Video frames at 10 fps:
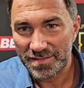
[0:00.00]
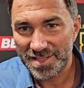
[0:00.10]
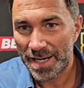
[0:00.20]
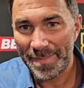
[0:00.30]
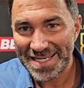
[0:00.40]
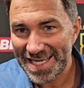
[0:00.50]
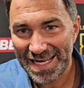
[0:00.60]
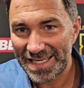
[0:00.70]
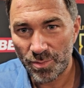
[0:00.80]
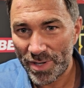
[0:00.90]
same
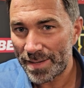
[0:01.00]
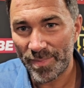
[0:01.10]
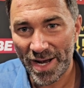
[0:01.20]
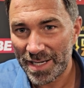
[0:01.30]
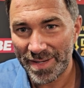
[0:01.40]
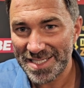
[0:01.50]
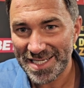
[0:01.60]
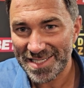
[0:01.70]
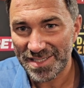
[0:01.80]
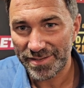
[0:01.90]
mentality, winning by any means
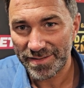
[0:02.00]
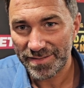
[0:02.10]
necessary.